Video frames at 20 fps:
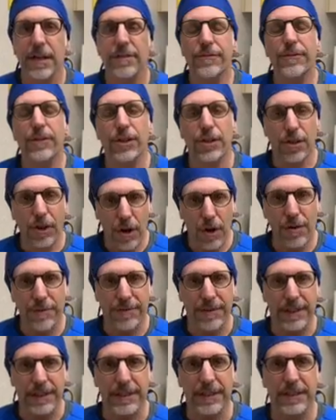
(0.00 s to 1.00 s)
for
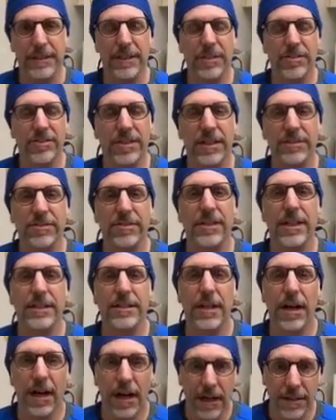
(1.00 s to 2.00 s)
COVID in the sense that
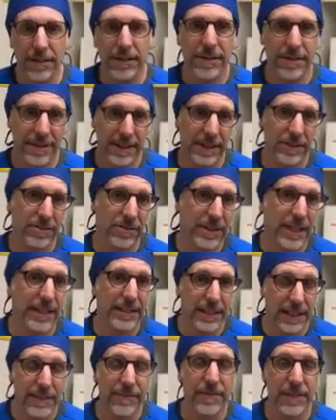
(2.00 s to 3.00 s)
other things
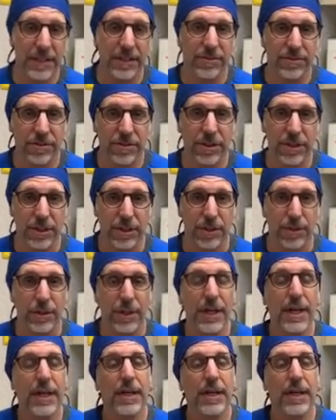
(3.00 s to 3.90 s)
can give these to you.